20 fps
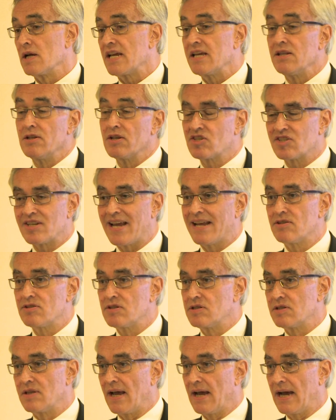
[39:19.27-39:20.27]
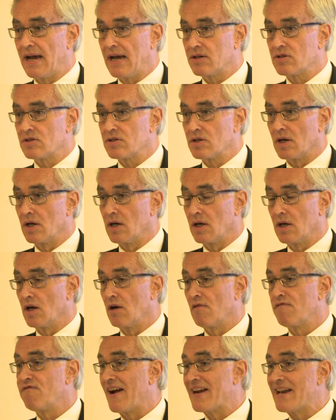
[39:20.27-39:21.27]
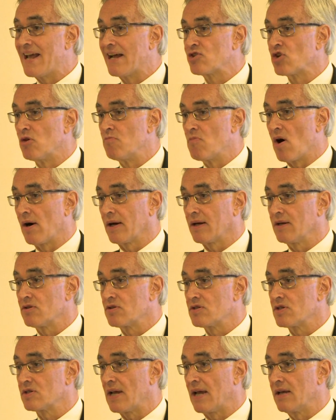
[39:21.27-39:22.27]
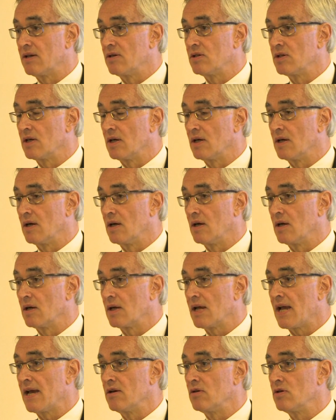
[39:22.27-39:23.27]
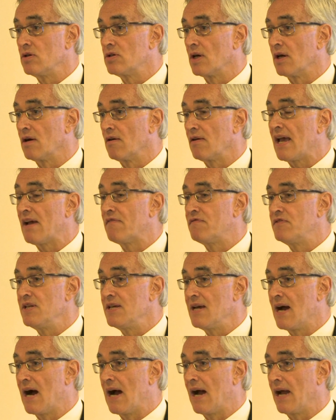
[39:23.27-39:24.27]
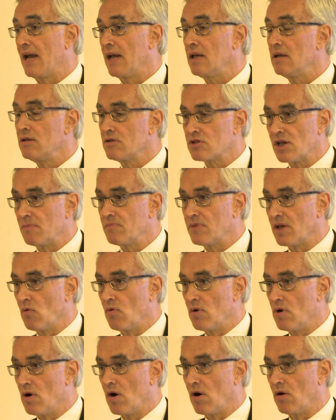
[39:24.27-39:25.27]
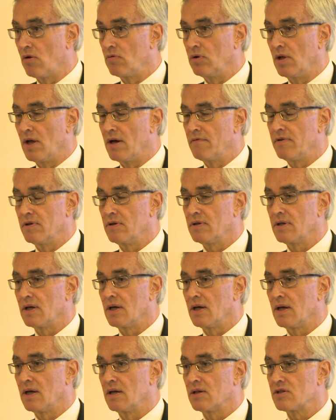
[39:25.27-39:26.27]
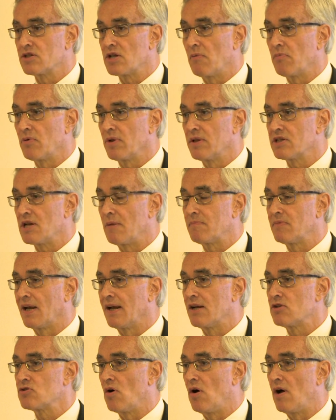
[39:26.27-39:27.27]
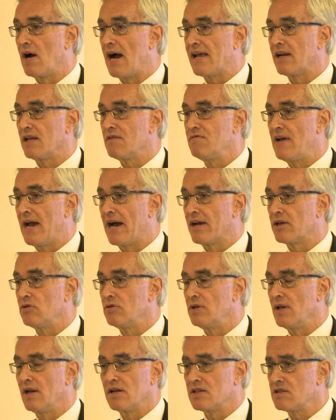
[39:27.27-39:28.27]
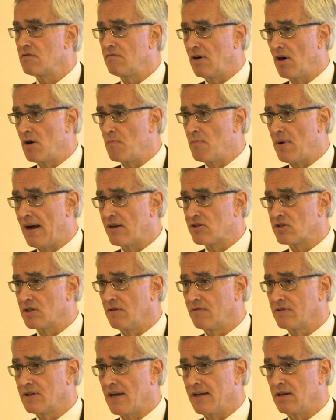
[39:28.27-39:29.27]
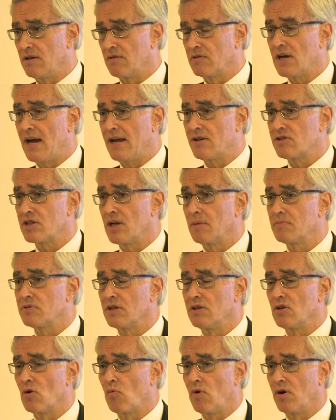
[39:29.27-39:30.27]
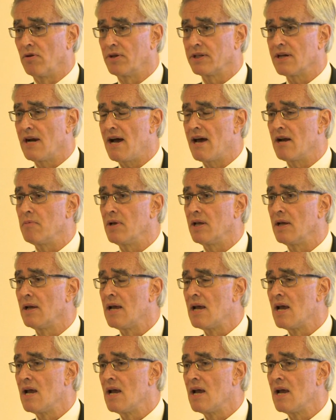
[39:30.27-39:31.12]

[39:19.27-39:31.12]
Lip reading: In the sense that financial markets and FDI, something we all love, something that's all highly valued and is a very positive kind of concept in the world economy.